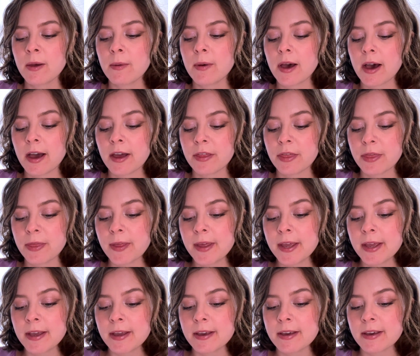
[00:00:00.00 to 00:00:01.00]
I
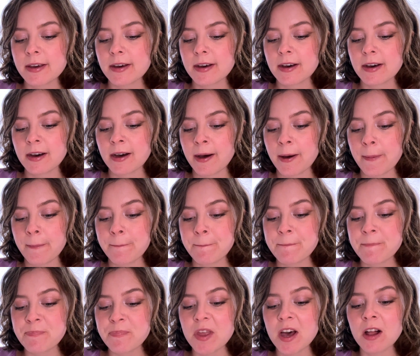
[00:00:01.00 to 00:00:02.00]
think
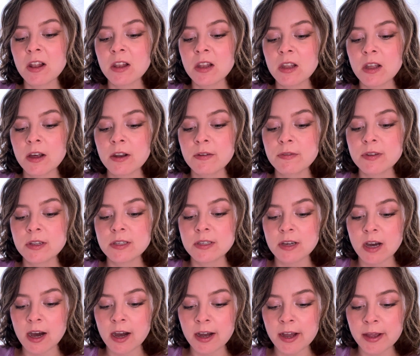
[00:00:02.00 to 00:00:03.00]
a lot of the
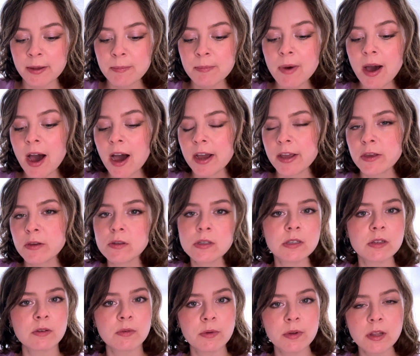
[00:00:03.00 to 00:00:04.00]
time I used
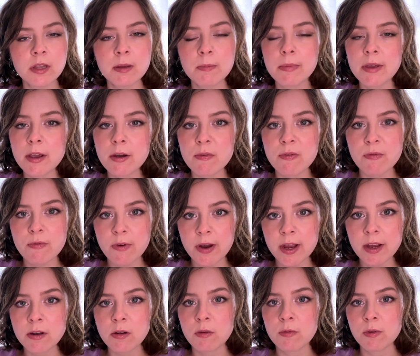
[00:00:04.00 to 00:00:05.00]
to really be
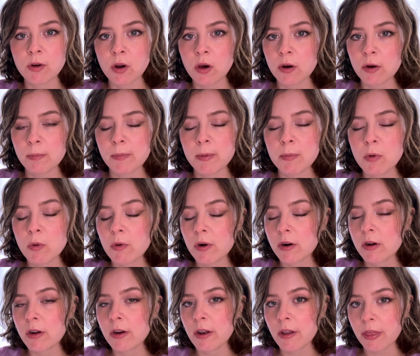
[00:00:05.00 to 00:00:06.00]
afraid of what other people were
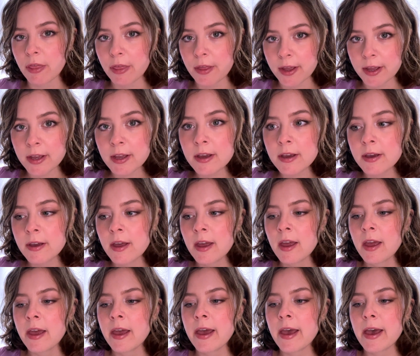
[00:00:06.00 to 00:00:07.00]
going to think.
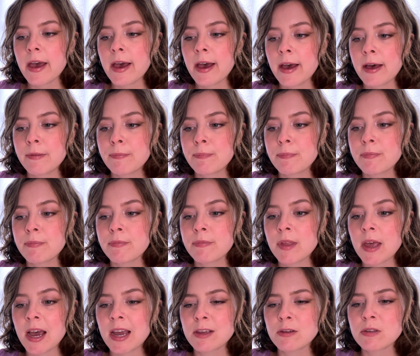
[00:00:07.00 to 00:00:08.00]

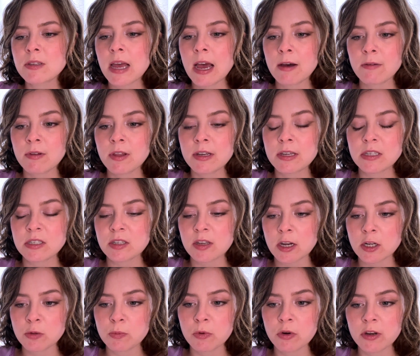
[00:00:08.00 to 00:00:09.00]
And I used to have like a
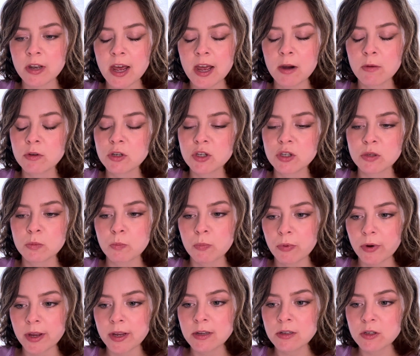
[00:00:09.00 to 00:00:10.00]
sketchbook that I would just
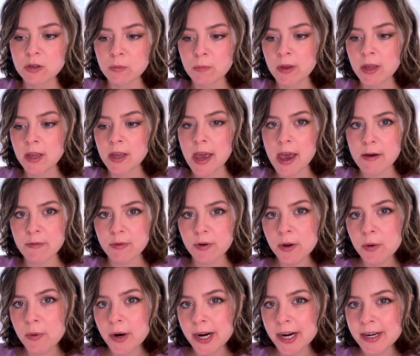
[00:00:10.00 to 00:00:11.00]
bring to me
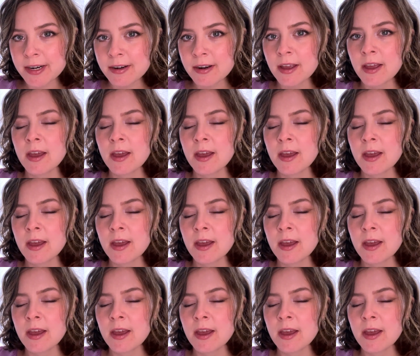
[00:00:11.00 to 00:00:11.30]
everywhere,